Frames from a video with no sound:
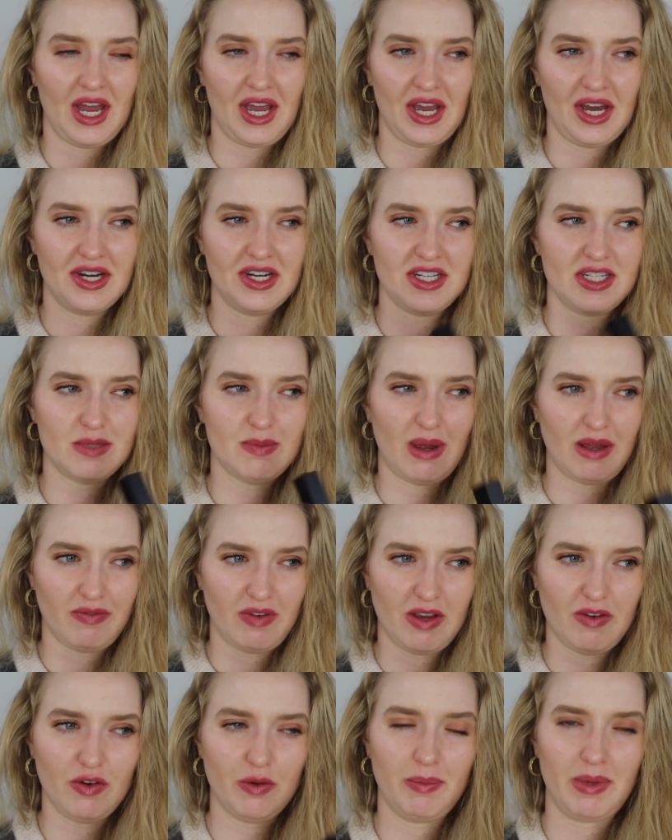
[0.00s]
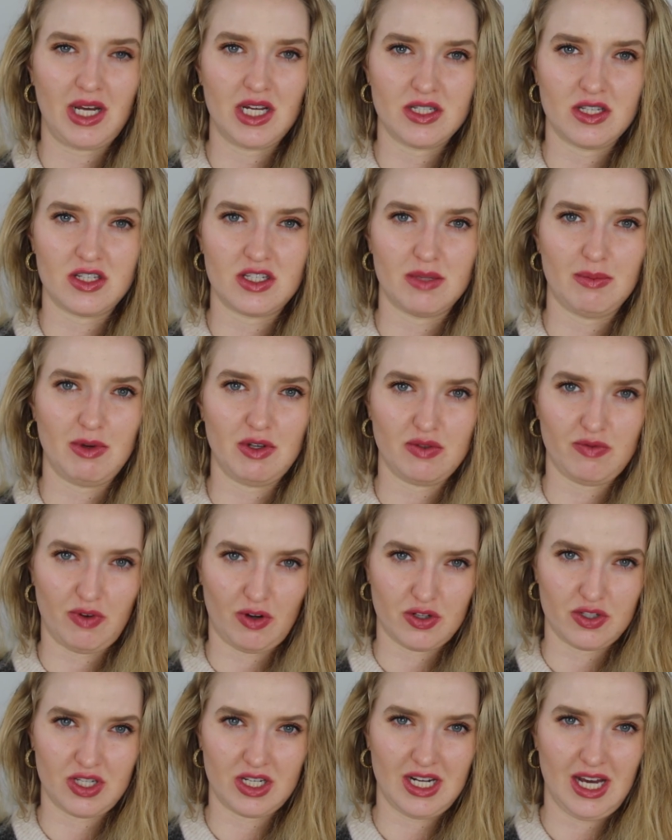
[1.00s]
and it's my favorite because it's the most
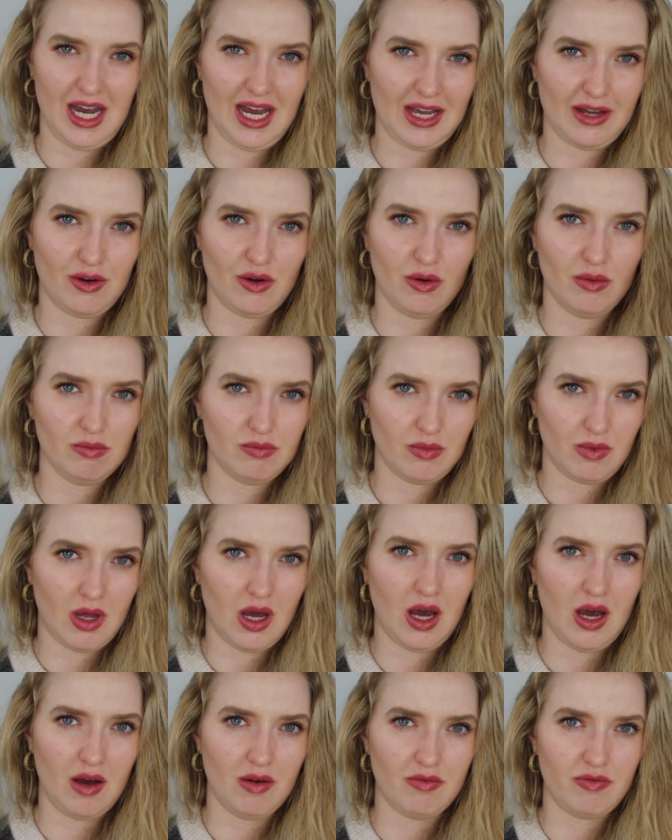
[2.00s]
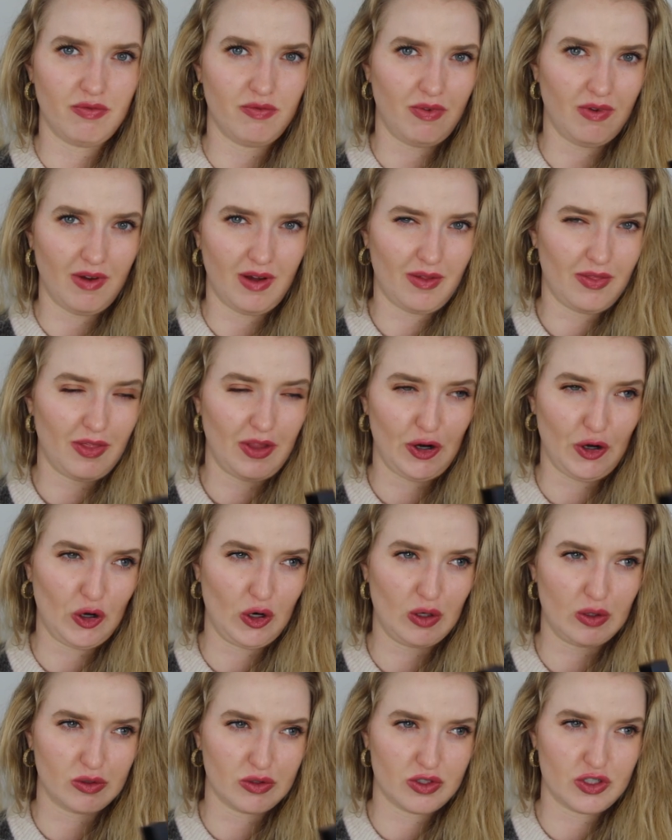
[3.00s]
versatile of
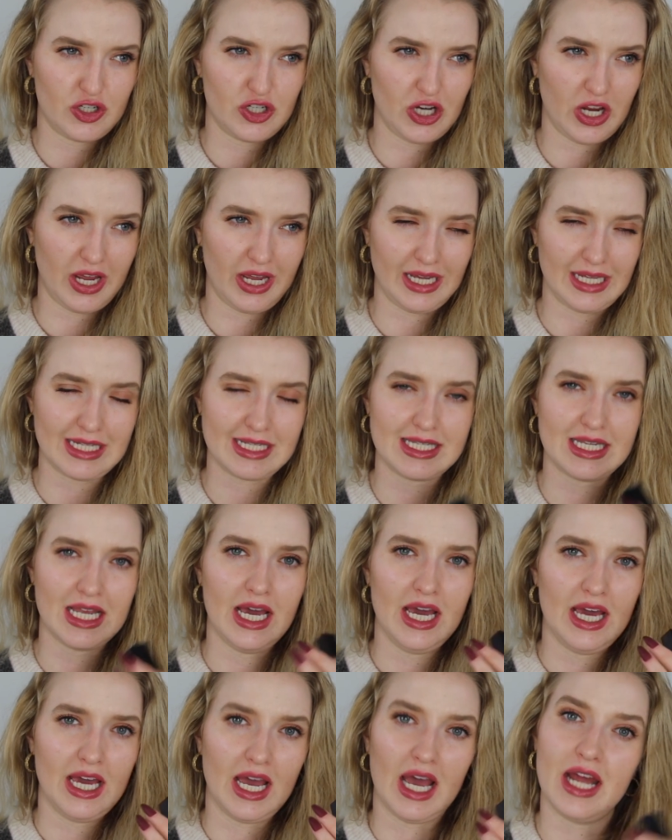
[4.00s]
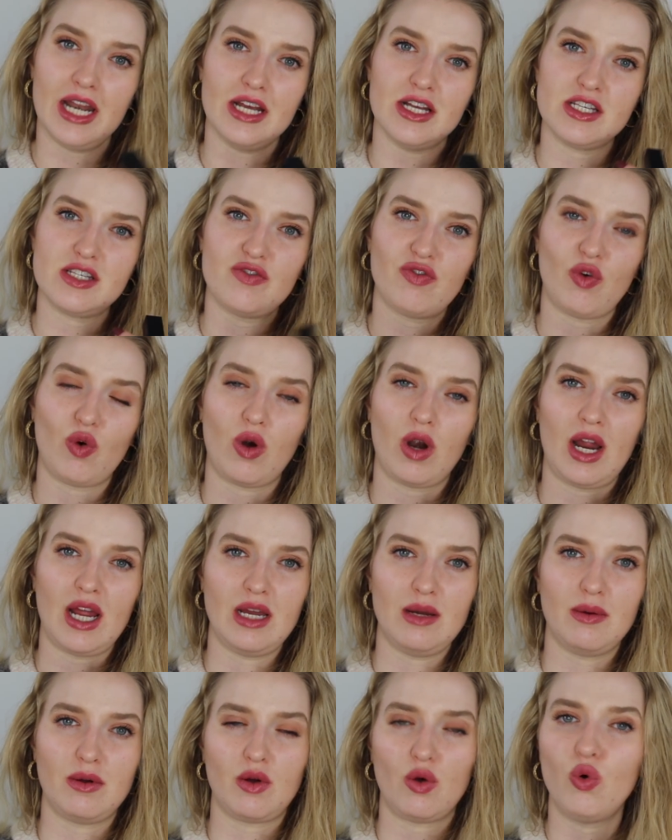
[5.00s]
their shades. It is for
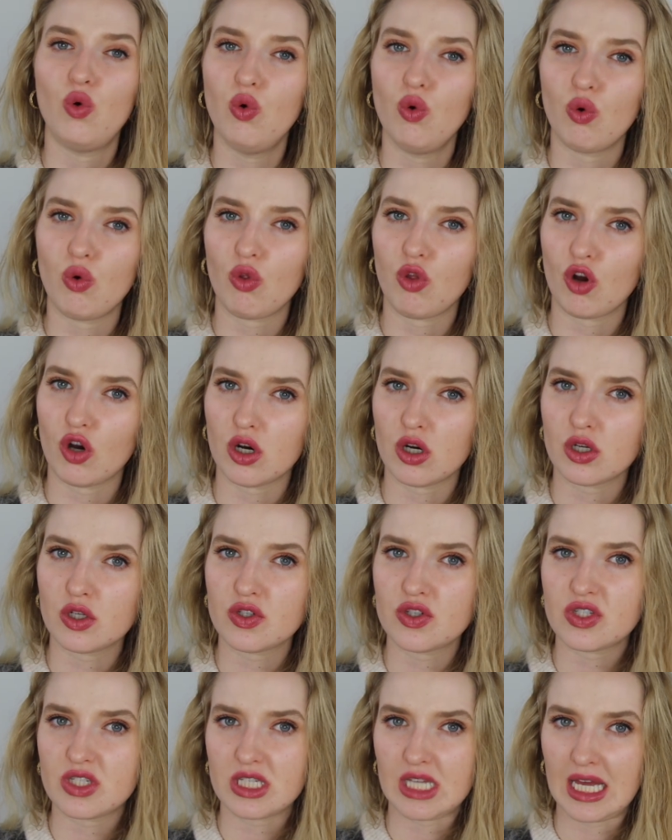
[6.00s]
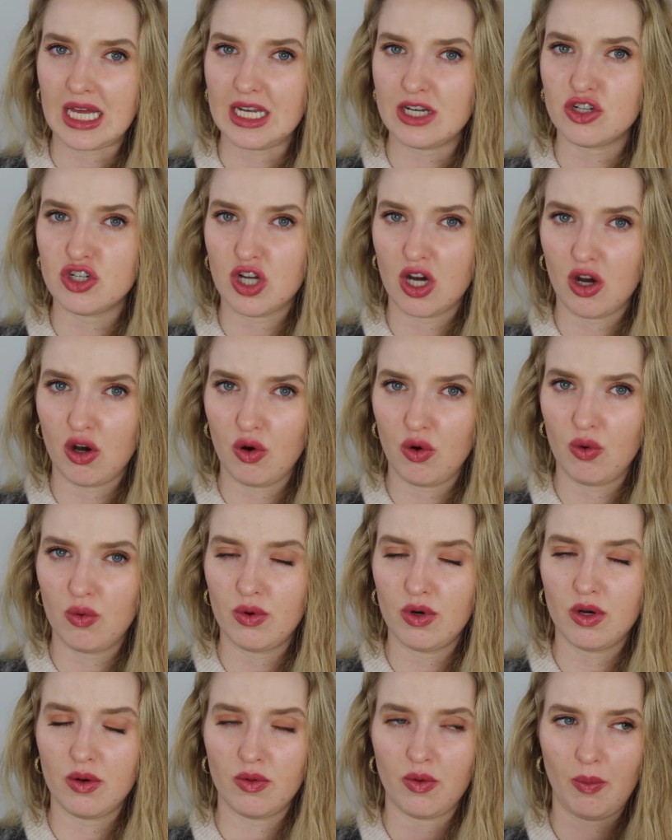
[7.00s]
a cooler skin
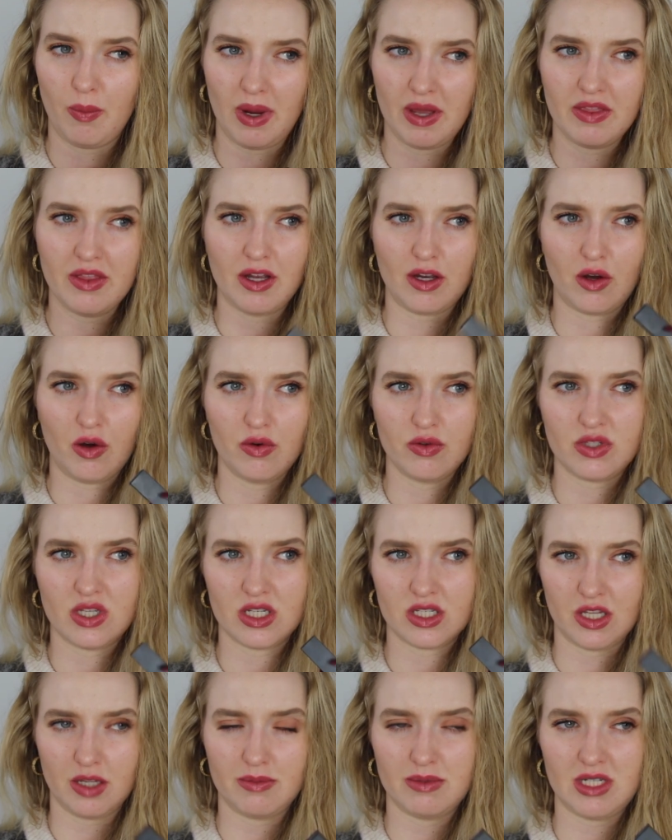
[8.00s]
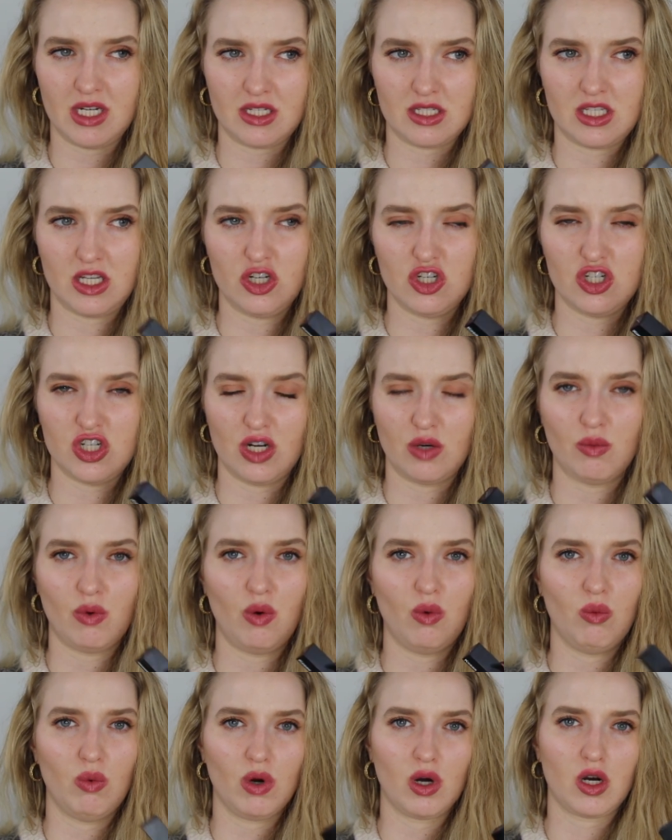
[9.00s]
tone. The way that Kosas lipsticks in
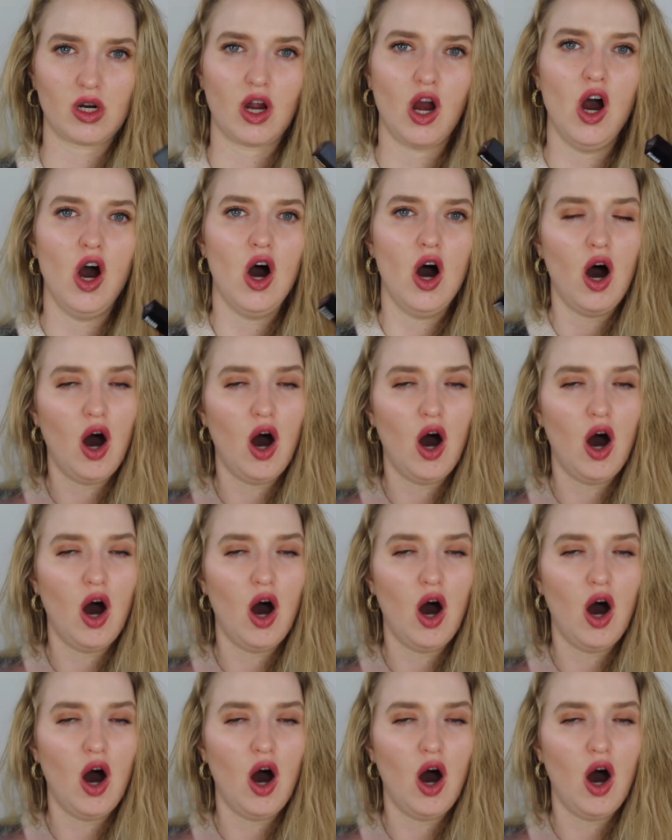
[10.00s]
general work